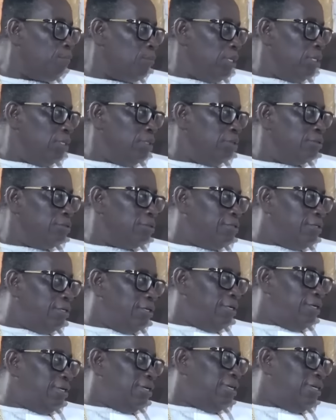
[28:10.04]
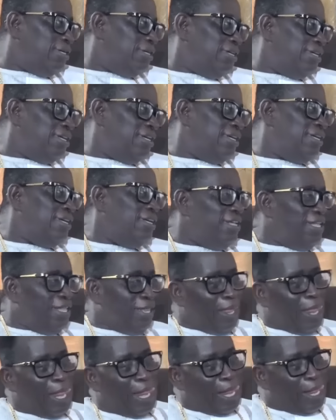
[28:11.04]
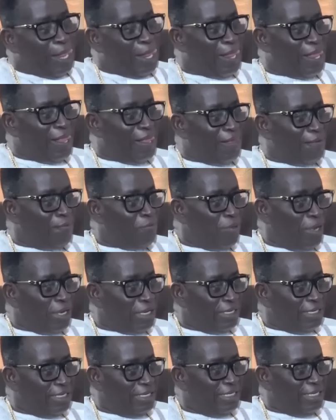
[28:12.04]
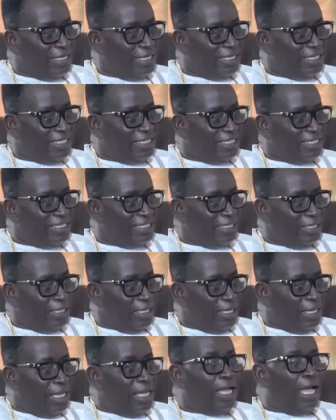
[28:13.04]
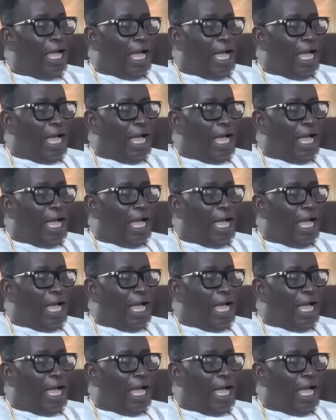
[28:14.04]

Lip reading: Bishop, if I say any way for the money, you focus on another.